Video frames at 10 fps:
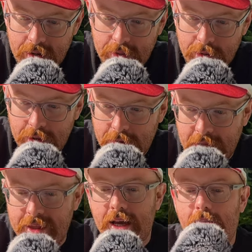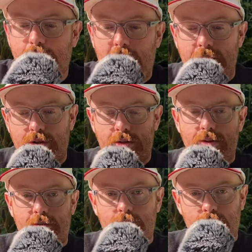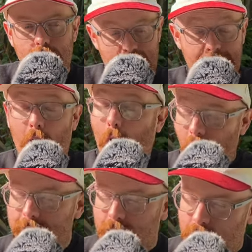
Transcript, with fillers: there's an artistic expression involved in